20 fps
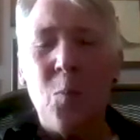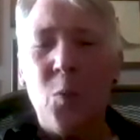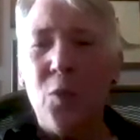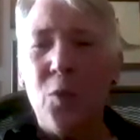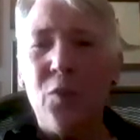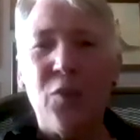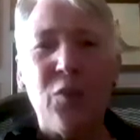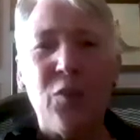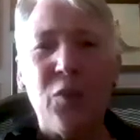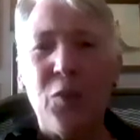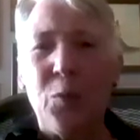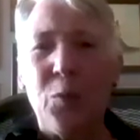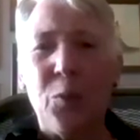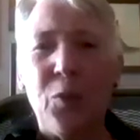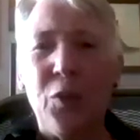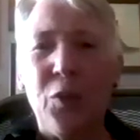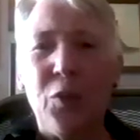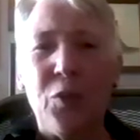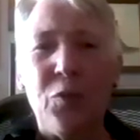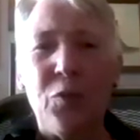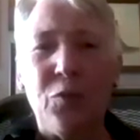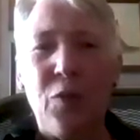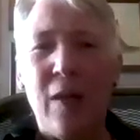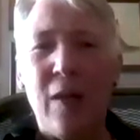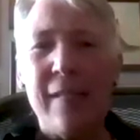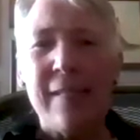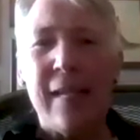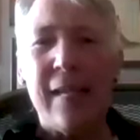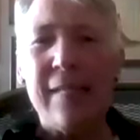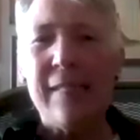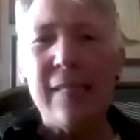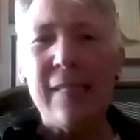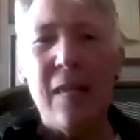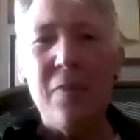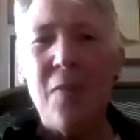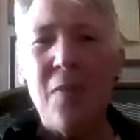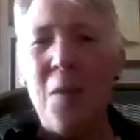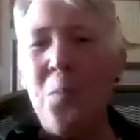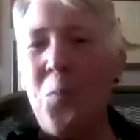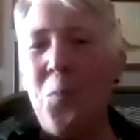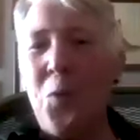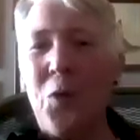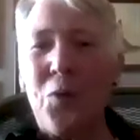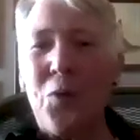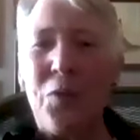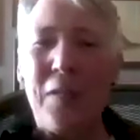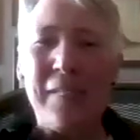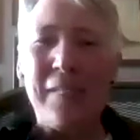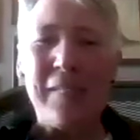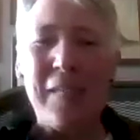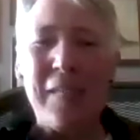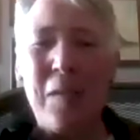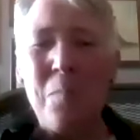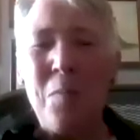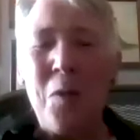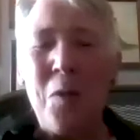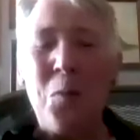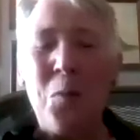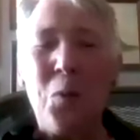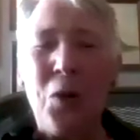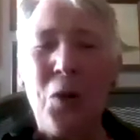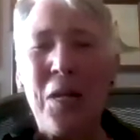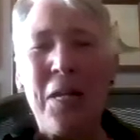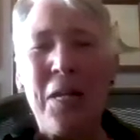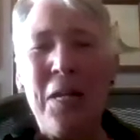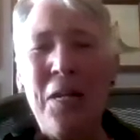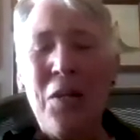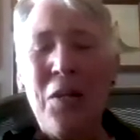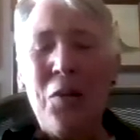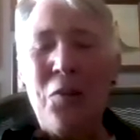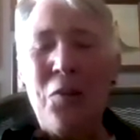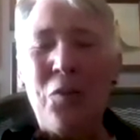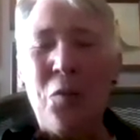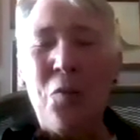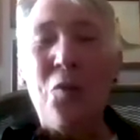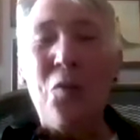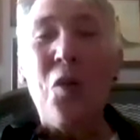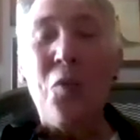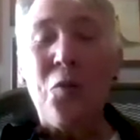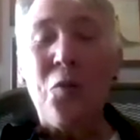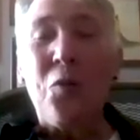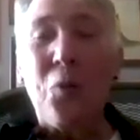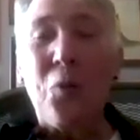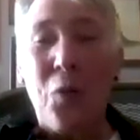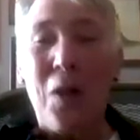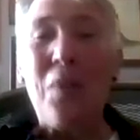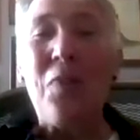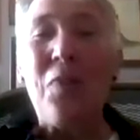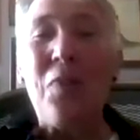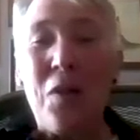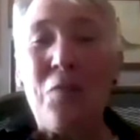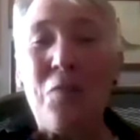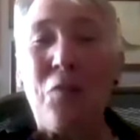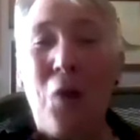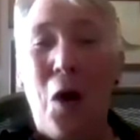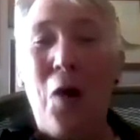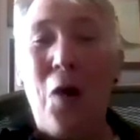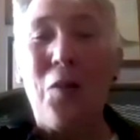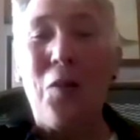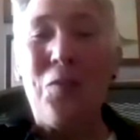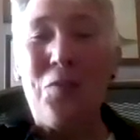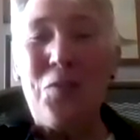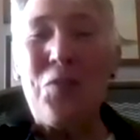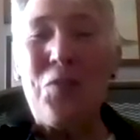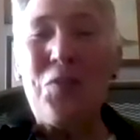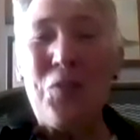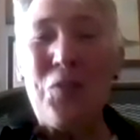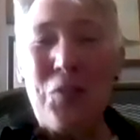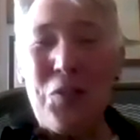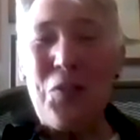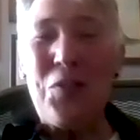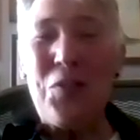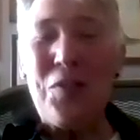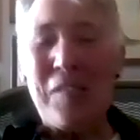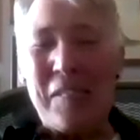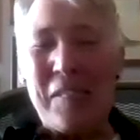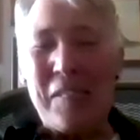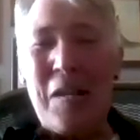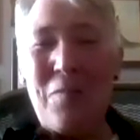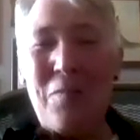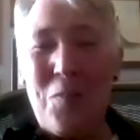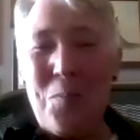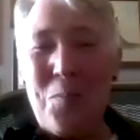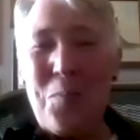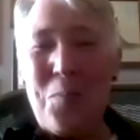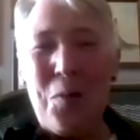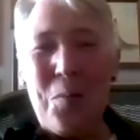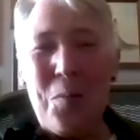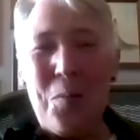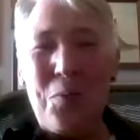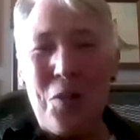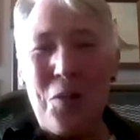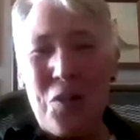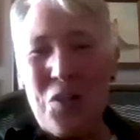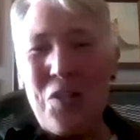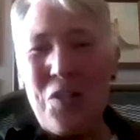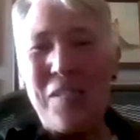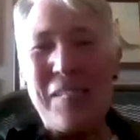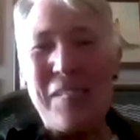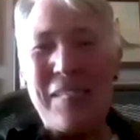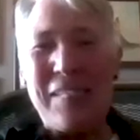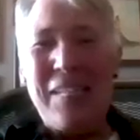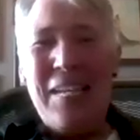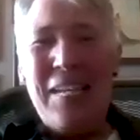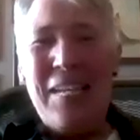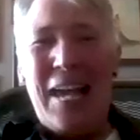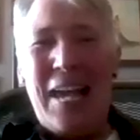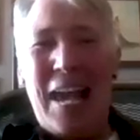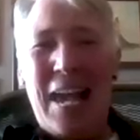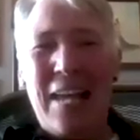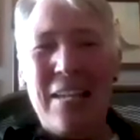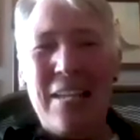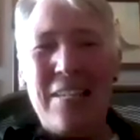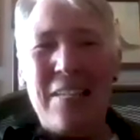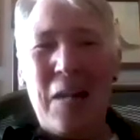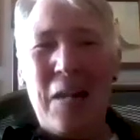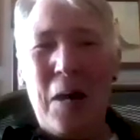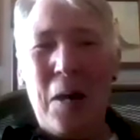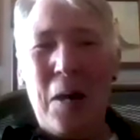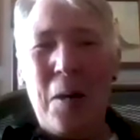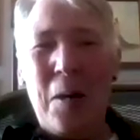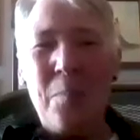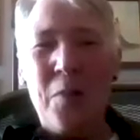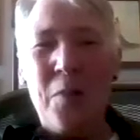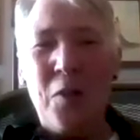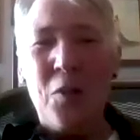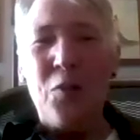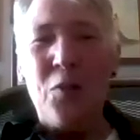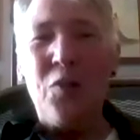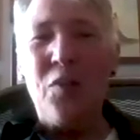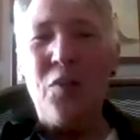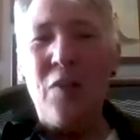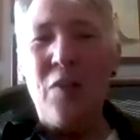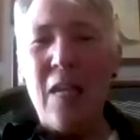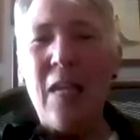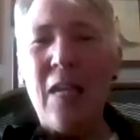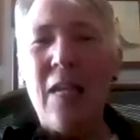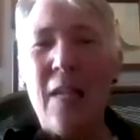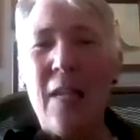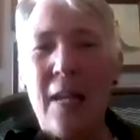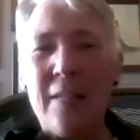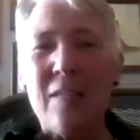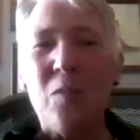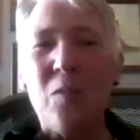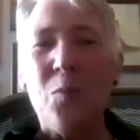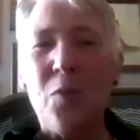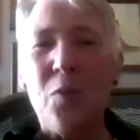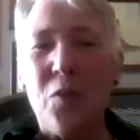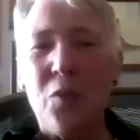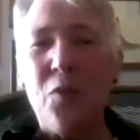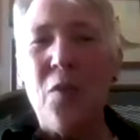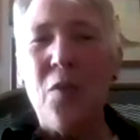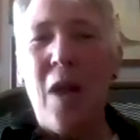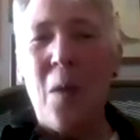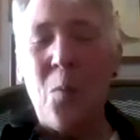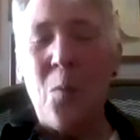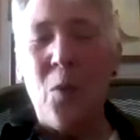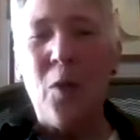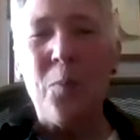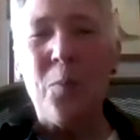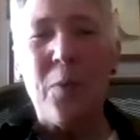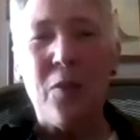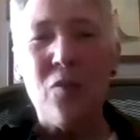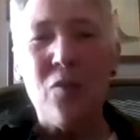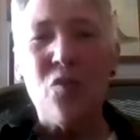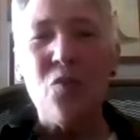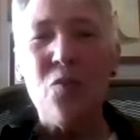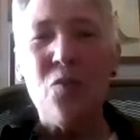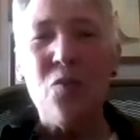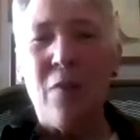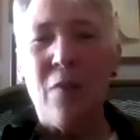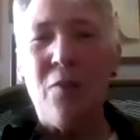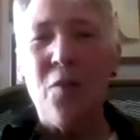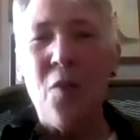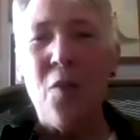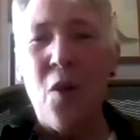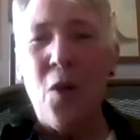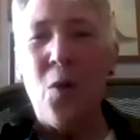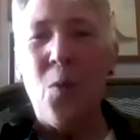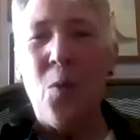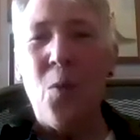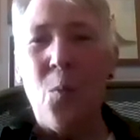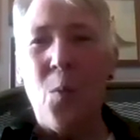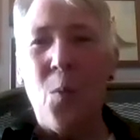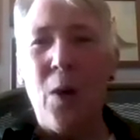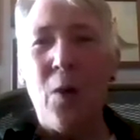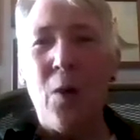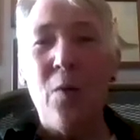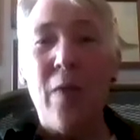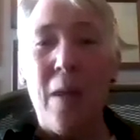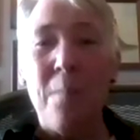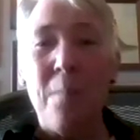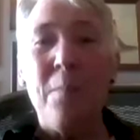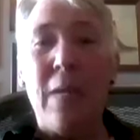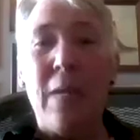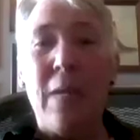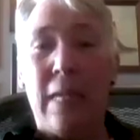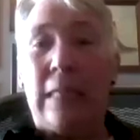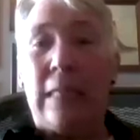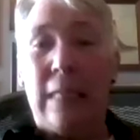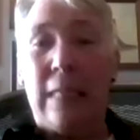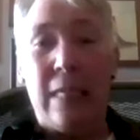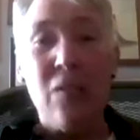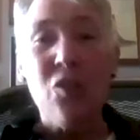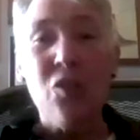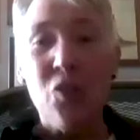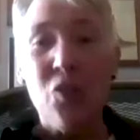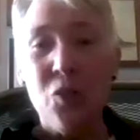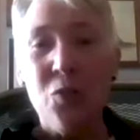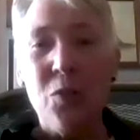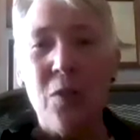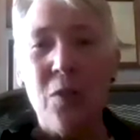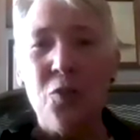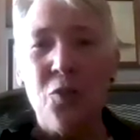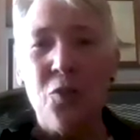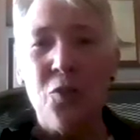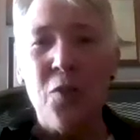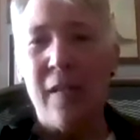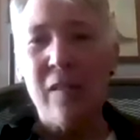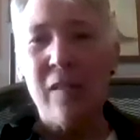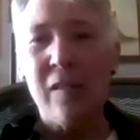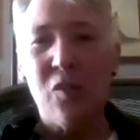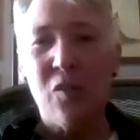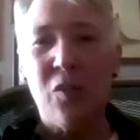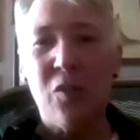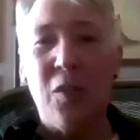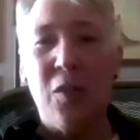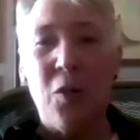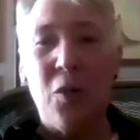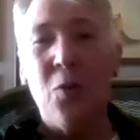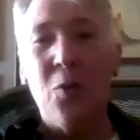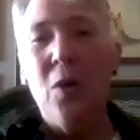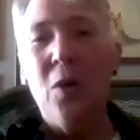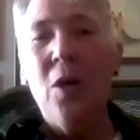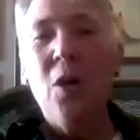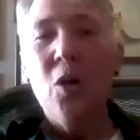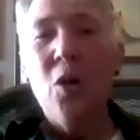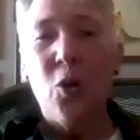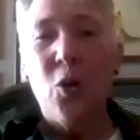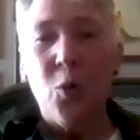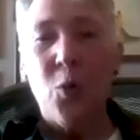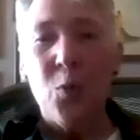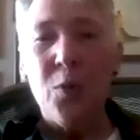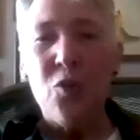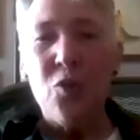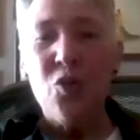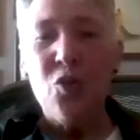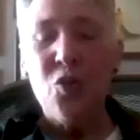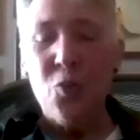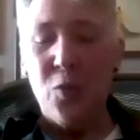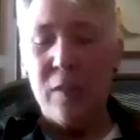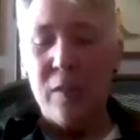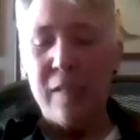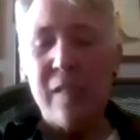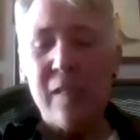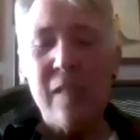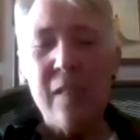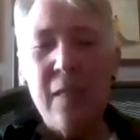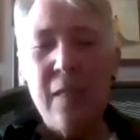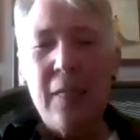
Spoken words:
We're still really good friends. I send them work. They send me work. So another great thing for all of you to learn is never burn bridges, and stay connected with your network, because you never know where that may lead you in your next career choice.